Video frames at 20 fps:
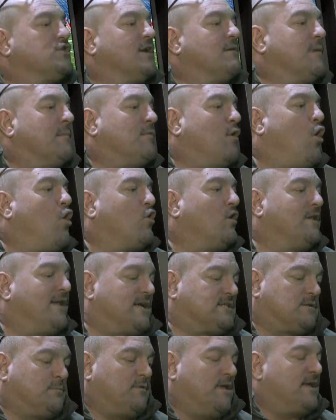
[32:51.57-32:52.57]
you got to remember, Oakland
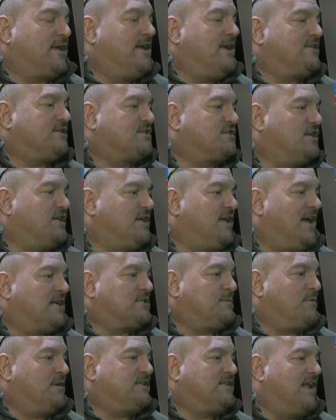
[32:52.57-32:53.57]
has to play Kansas City, has
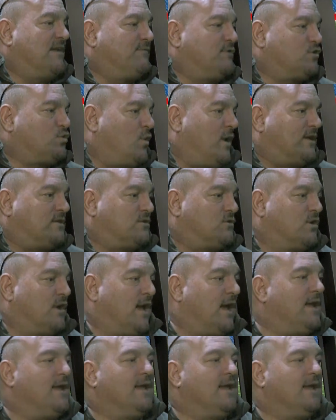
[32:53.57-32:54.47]
to play Denver twice. Okay.